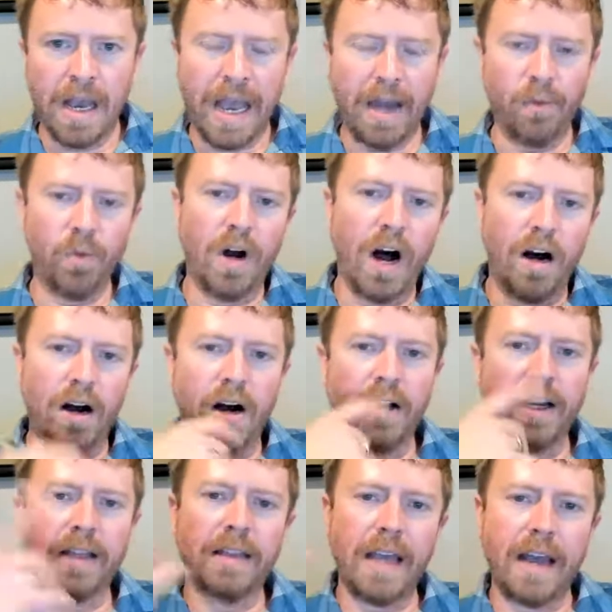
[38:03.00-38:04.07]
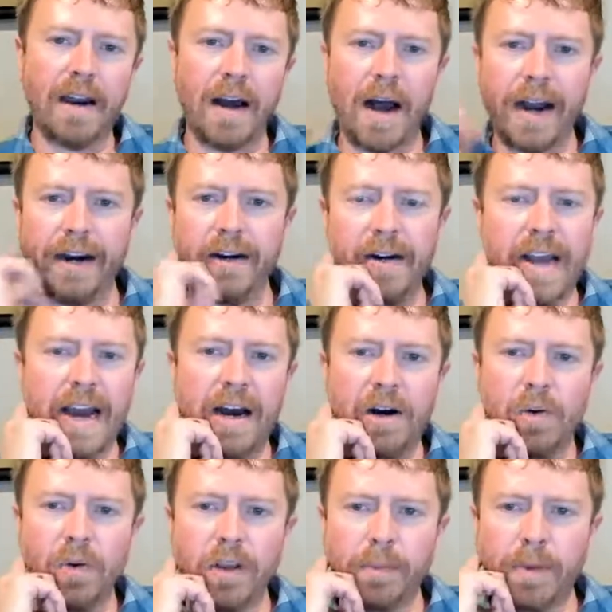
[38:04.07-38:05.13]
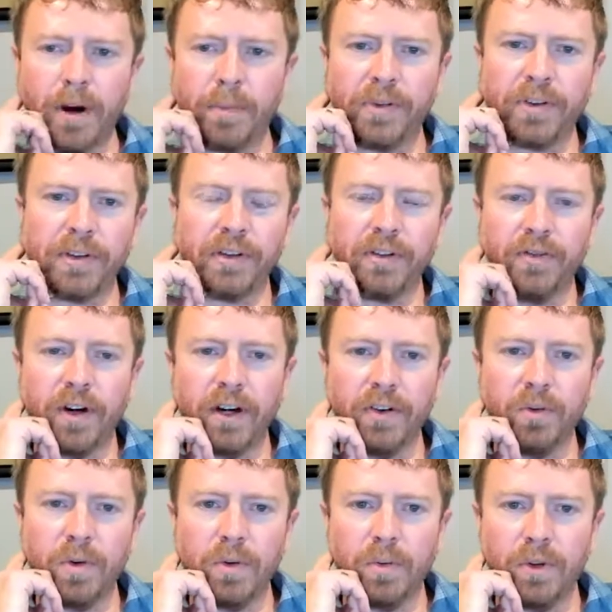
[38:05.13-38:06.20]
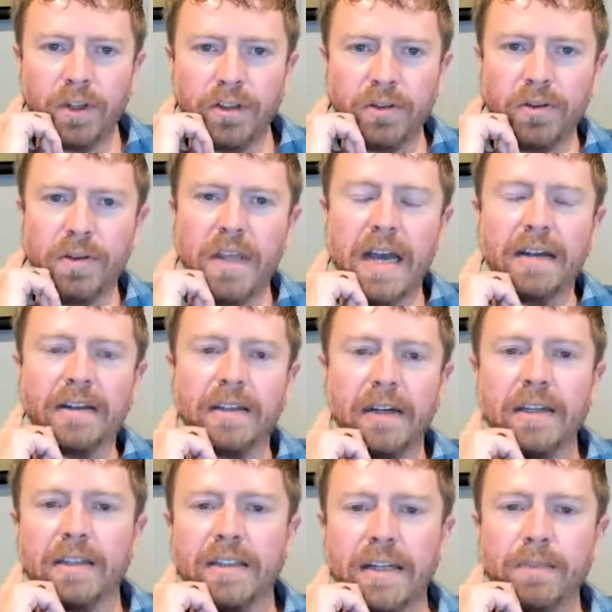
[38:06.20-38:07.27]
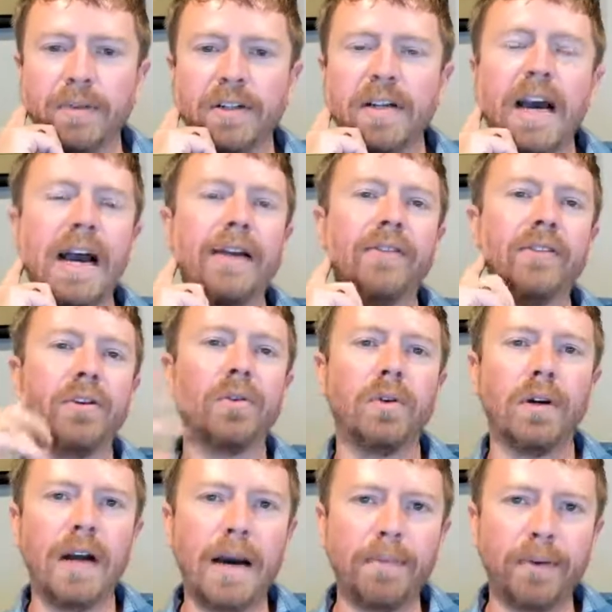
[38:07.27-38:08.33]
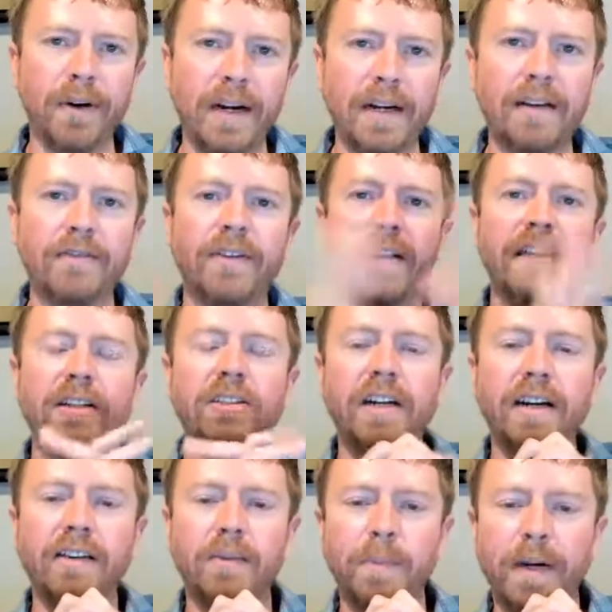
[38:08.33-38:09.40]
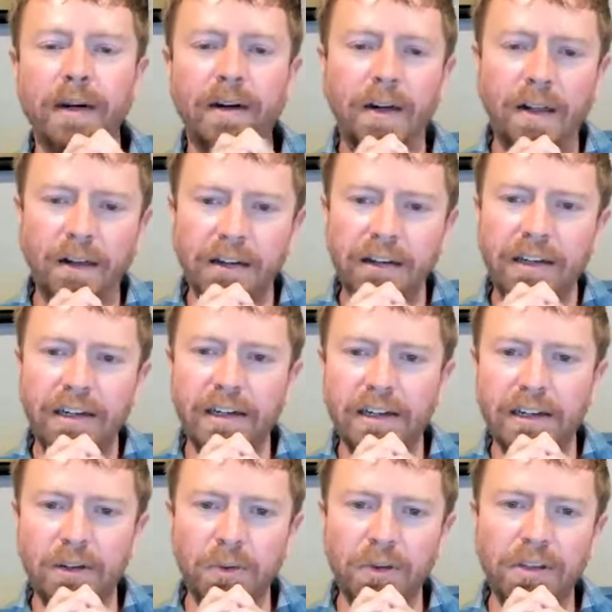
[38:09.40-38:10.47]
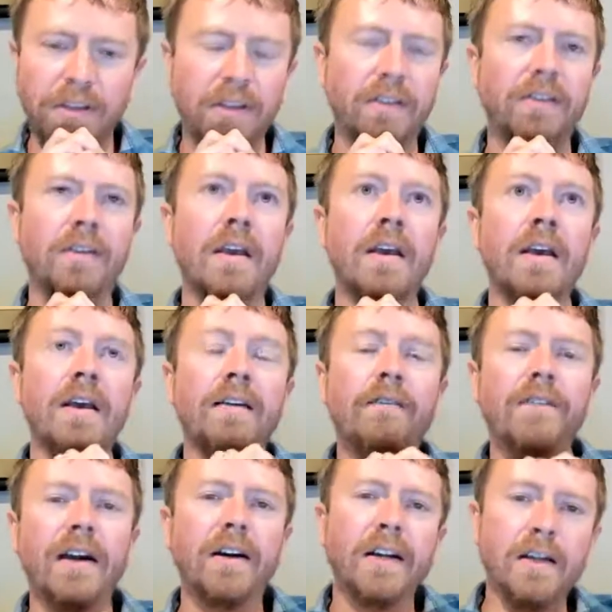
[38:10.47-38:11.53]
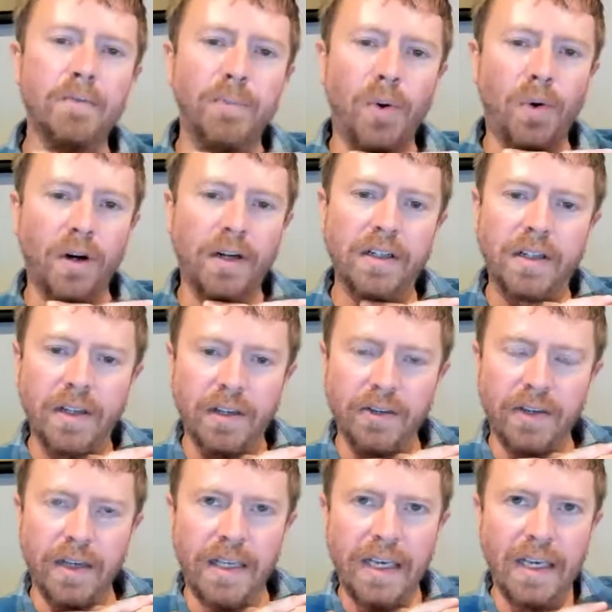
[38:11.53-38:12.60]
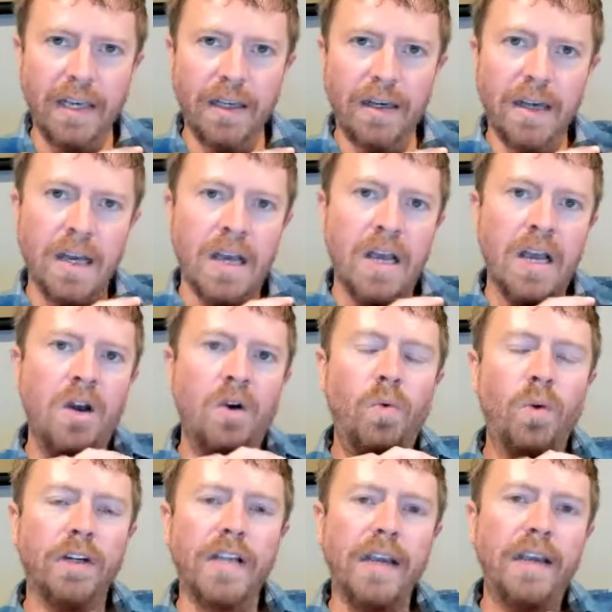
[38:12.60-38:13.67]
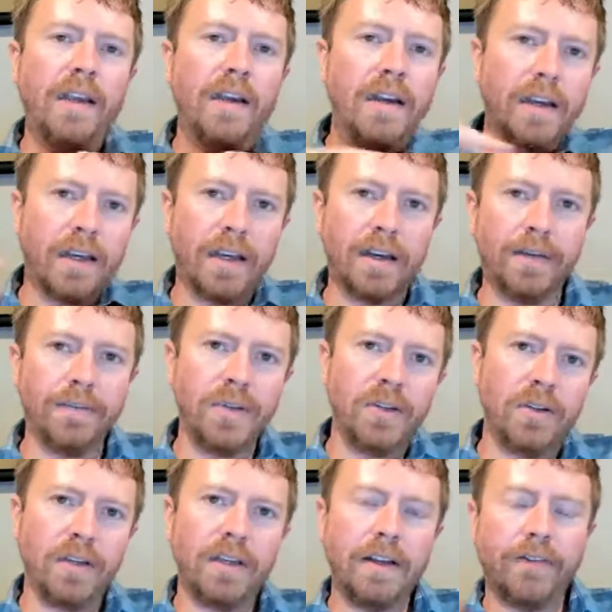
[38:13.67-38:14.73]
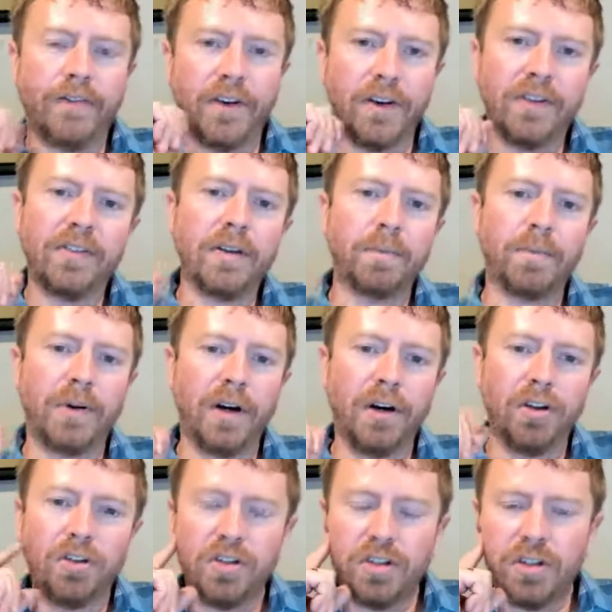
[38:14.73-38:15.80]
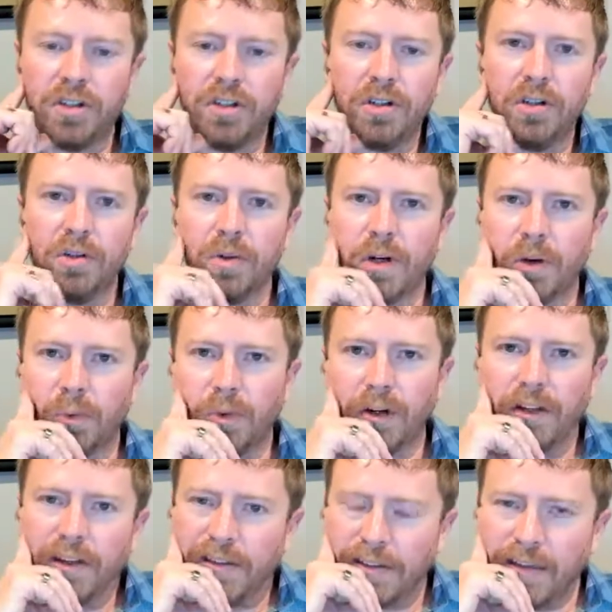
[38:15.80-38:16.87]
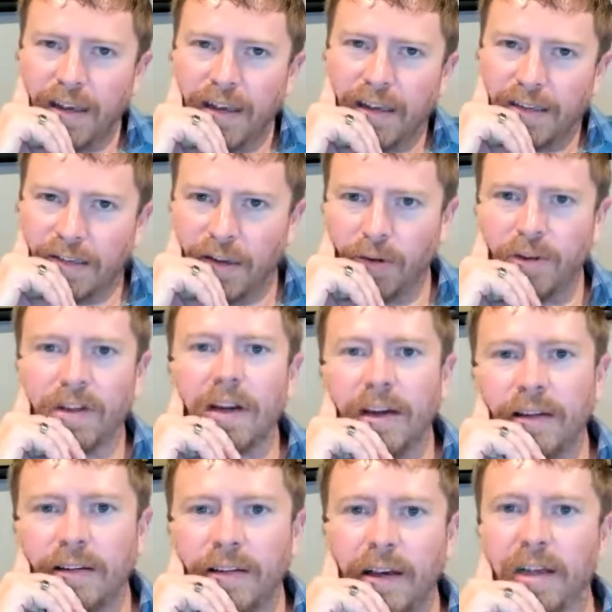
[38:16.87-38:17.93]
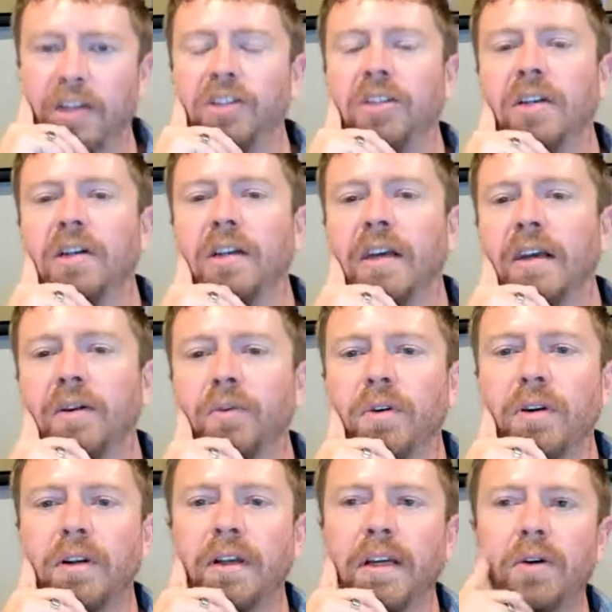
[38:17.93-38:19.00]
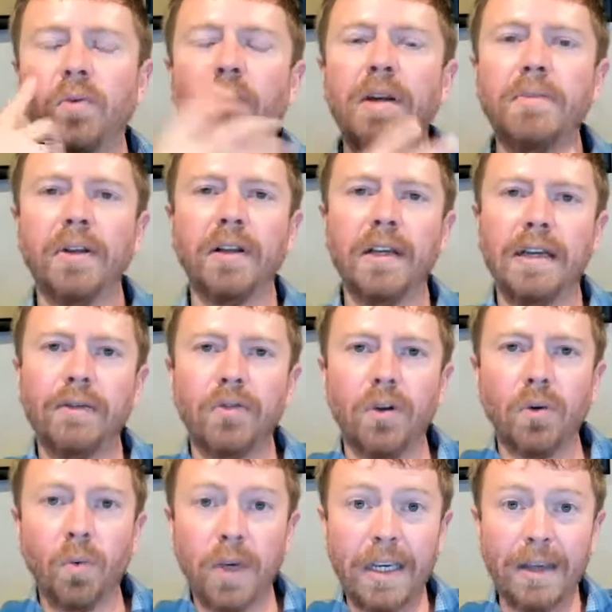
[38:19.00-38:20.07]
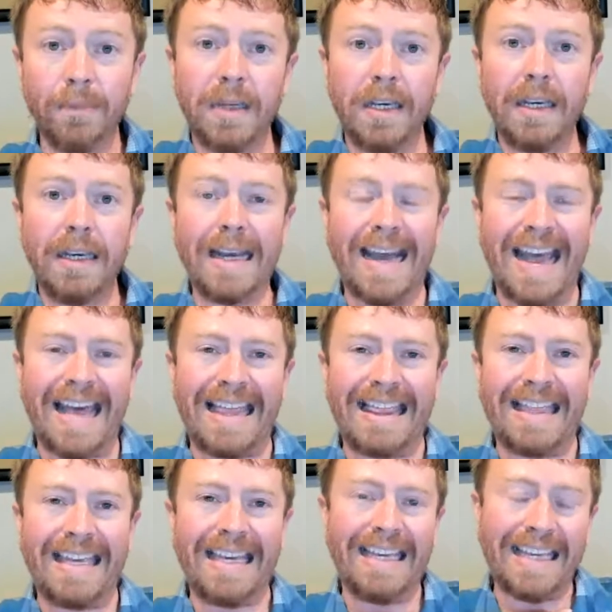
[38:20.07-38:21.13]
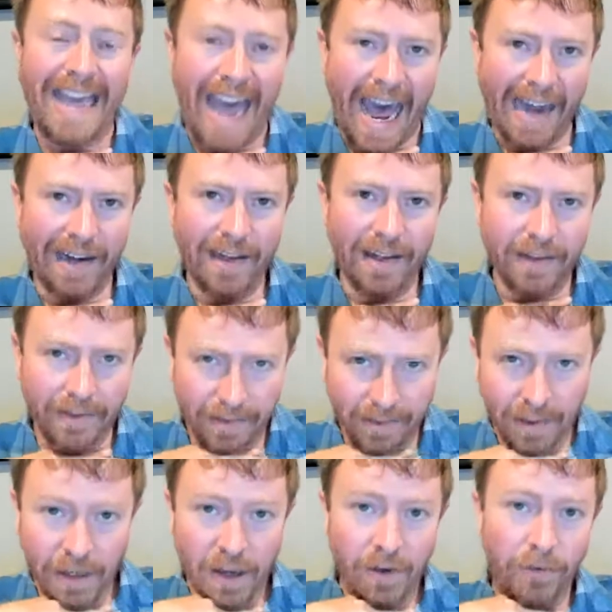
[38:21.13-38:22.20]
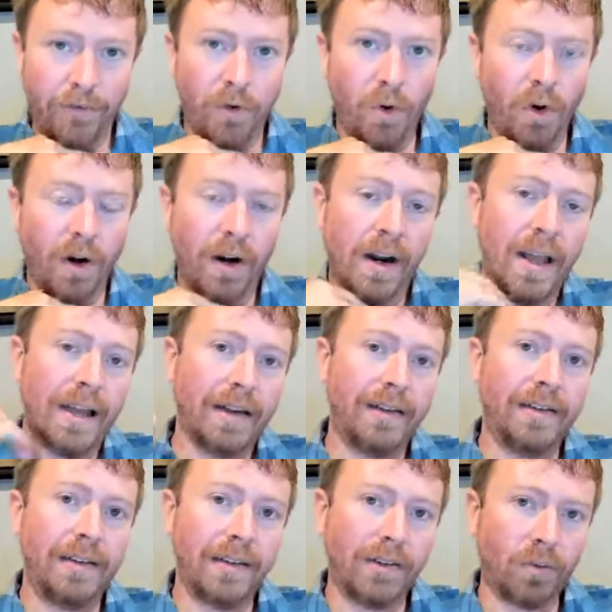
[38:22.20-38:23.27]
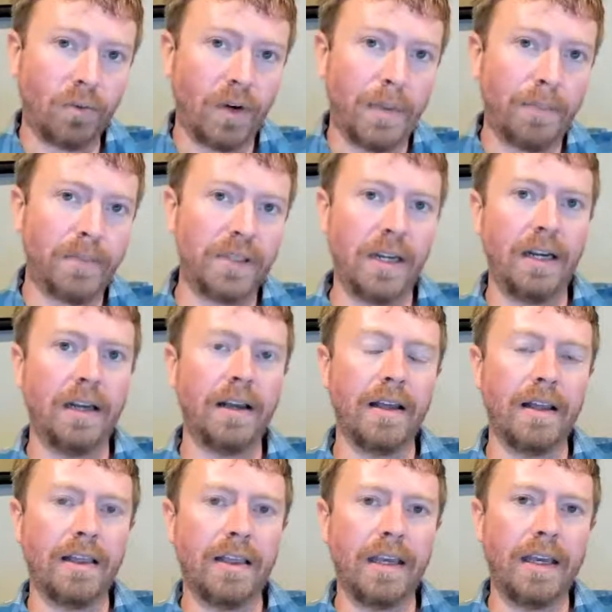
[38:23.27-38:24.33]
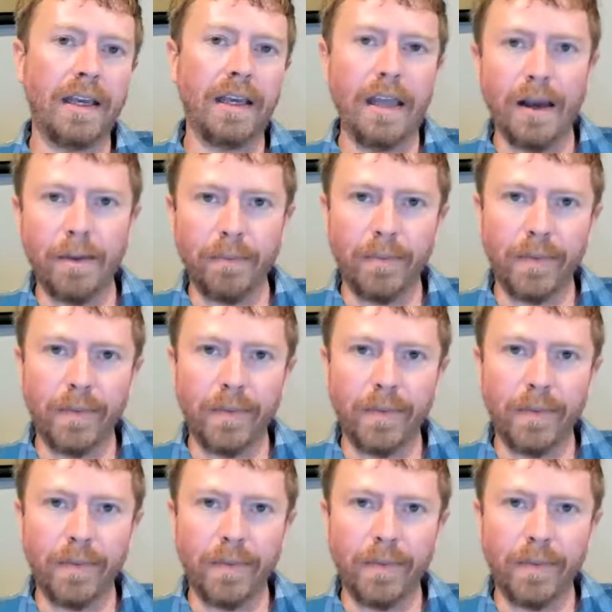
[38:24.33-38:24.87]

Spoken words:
and I'll get that ironed out with Popester as far as when we're doing that deeper dive. So we're operating very transparently here with this, very important, because again, we're taking a community-first approach to real estate tokenization, and really we believe that we can be the catalyst for disrupting the